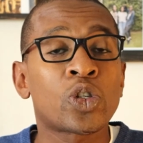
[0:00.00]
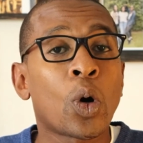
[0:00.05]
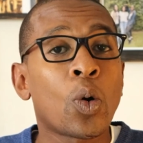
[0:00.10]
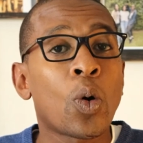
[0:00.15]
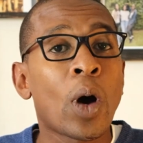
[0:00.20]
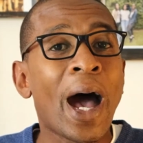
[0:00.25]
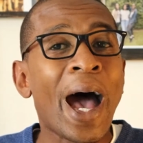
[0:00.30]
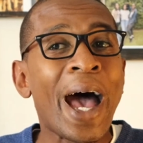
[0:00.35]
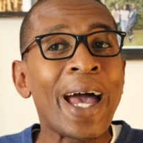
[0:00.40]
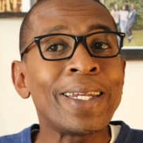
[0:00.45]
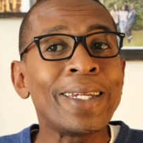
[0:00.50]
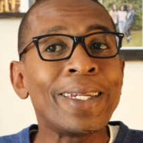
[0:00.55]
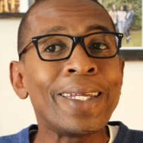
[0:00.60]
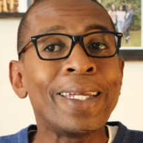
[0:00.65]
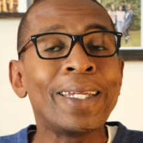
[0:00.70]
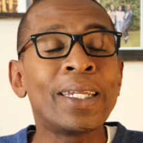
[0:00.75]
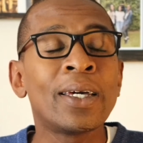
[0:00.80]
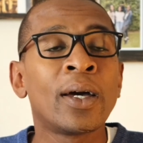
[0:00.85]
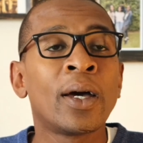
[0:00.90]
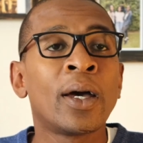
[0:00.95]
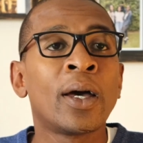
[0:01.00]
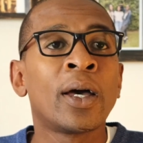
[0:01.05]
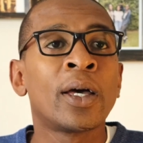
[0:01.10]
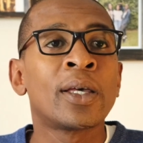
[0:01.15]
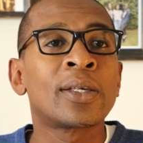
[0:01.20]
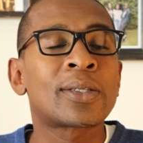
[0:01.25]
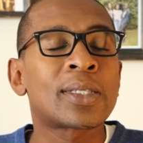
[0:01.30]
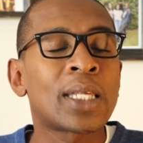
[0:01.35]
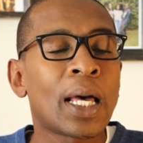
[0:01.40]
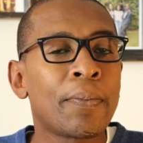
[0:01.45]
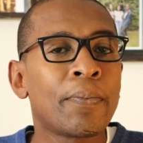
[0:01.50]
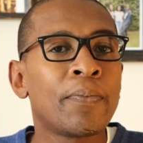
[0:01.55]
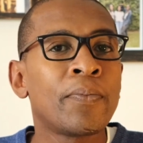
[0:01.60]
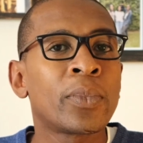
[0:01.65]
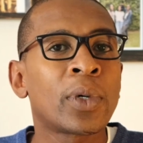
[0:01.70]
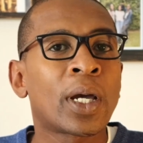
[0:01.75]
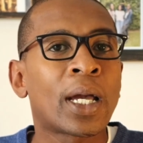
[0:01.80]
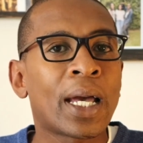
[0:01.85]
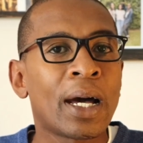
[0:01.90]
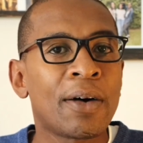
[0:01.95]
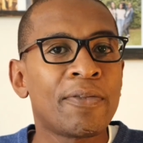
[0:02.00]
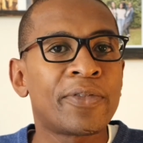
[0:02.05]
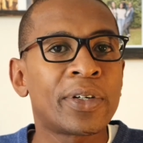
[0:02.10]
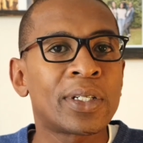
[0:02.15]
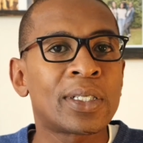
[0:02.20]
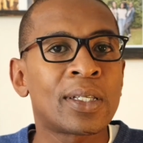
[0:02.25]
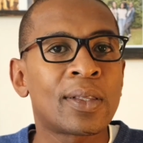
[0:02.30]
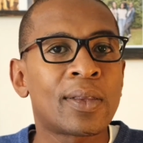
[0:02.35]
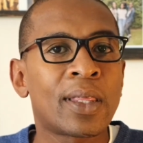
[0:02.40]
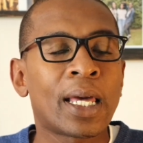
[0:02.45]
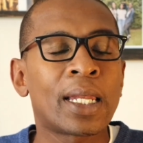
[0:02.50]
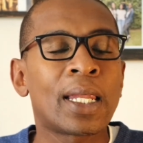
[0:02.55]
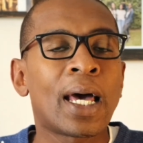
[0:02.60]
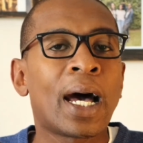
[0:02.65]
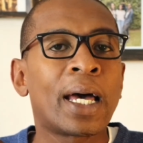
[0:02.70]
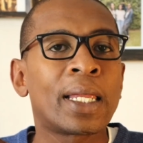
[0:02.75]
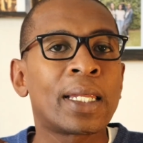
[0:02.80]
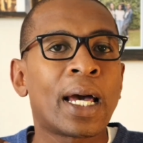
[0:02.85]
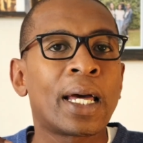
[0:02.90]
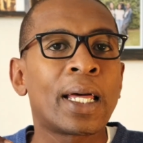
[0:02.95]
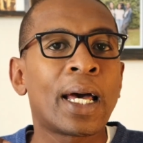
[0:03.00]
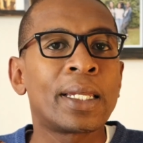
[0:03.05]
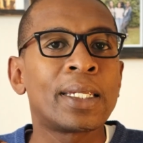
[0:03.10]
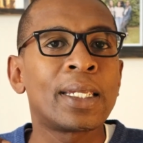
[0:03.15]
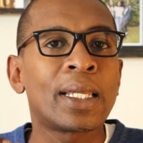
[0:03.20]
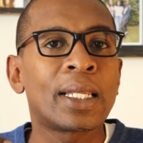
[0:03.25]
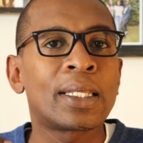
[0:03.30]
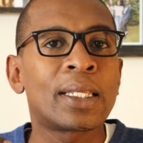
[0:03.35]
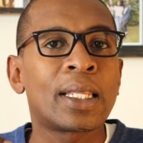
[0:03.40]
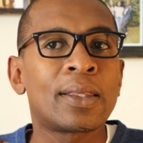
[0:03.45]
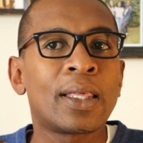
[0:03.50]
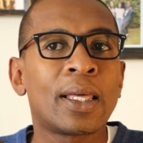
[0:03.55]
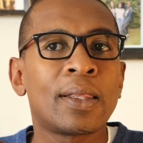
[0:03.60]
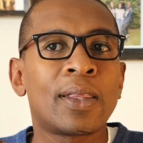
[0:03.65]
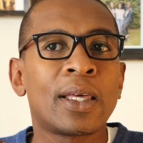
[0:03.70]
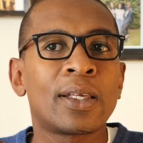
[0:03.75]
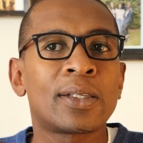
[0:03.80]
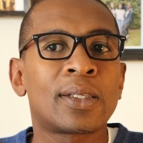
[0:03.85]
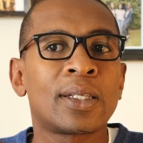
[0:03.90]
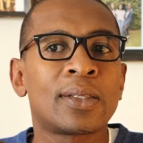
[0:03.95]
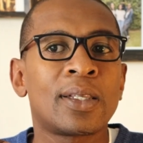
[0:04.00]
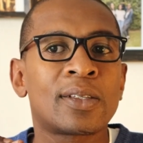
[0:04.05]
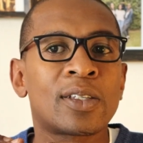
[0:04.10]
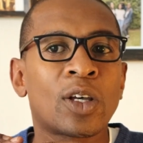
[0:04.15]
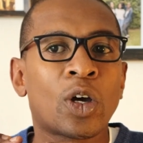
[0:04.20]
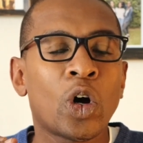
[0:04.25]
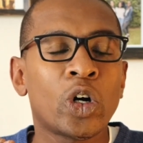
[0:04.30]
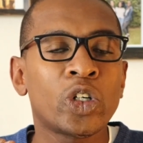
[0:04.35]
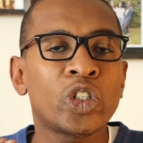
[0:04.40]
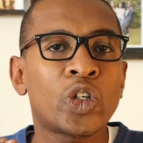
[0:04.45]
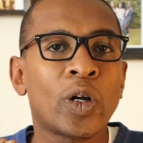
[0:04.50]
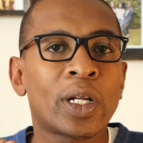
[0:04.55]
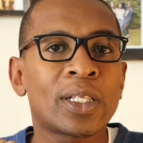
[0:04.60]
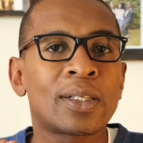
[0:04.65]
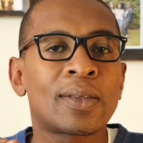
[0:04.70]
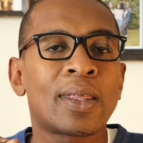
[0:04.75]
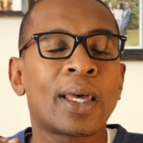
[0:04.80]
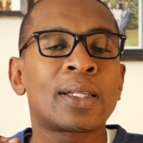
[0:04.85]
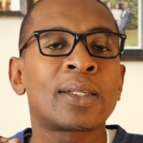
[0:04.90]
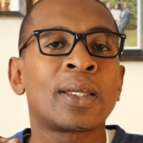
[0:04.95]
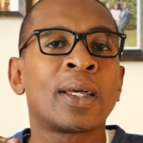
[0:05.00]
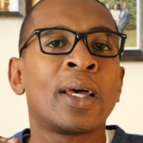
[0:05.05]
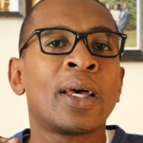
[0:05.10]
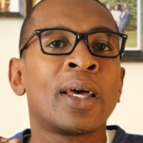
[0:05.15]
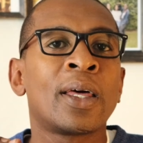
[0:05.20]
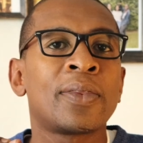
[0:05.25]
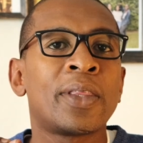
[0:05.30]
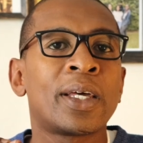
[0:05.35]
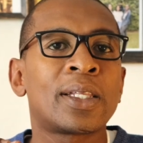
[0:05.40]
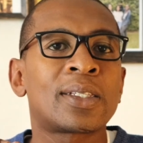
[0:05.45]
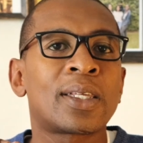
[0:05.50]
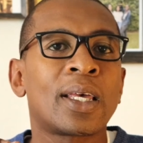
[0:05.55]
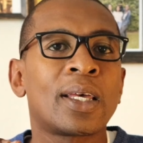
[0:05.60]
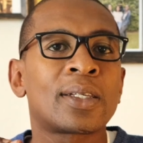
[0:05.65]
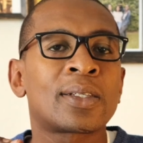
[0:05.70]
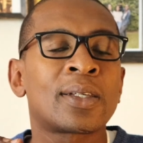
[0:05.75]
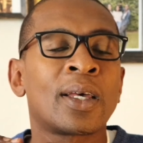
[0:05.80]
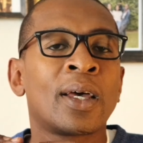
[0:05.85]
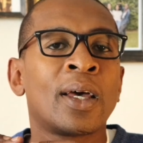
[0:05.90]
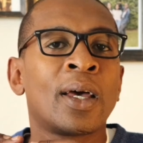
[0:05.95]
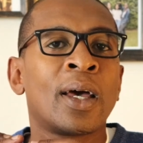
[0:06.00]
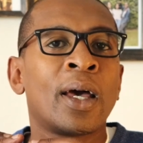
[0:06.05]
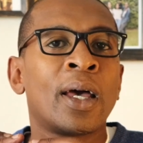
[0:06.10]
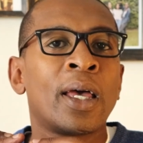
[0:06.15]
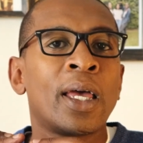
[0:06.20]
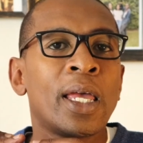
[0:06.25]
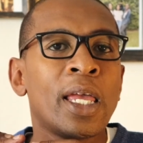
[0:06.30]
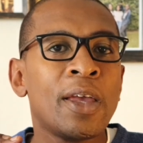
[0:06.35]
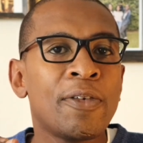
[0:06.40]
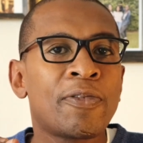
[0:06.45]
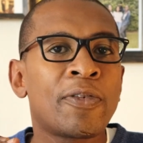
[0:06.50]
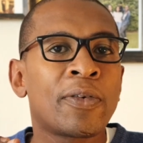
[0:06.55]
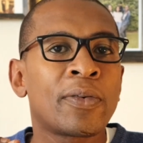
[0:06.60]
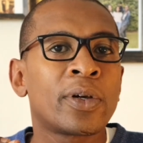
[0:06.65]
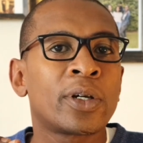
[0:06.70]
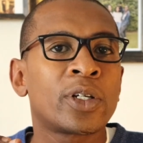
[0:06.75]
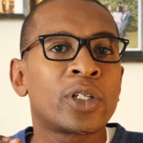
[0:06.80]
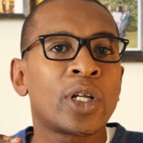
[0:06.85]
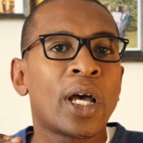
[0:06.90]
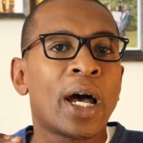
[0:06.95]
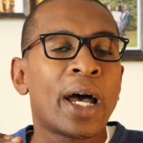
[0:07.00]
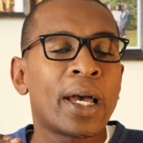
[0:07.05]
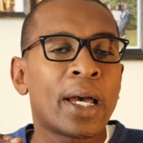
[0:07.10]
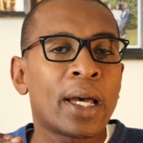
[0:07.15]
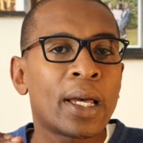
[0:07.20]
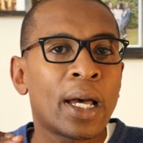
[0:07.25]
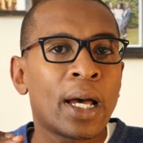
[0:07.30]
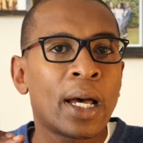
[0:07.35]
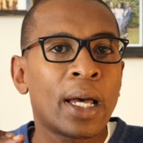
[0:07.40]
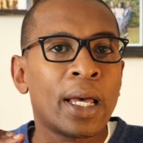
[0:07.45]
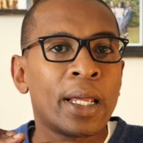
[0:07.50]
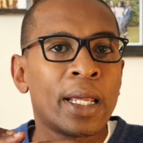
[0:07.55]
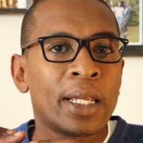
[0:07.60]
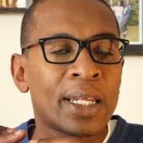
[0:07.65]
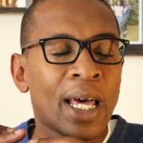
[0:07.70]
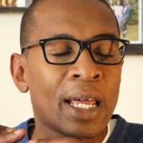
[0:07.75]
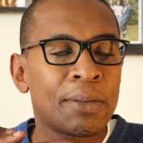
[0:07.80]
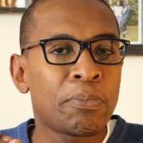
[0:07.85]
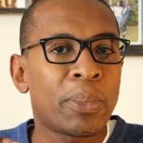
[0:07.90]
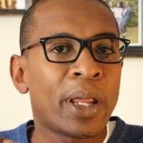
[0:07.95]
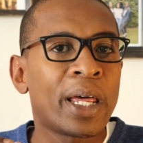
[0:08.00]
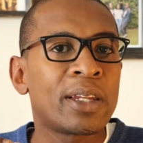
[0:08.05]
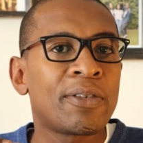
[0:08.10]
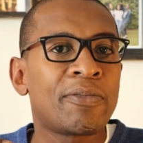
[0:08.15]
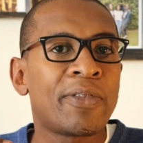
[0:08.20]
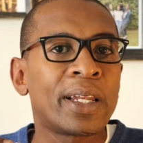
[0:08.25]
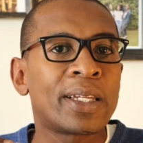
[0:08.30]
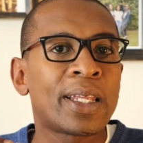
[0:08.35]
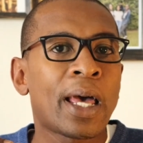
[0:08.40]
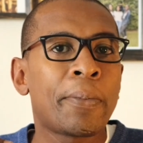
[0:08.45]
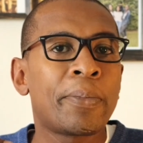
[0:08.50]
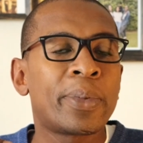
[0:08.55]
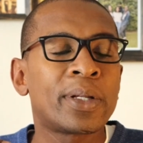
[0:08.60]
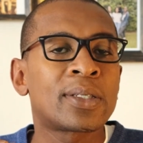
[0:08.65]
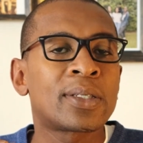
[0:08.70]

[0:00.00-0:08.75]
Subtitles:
I need some comfort that there's a contract that says, if an unplanned event happens,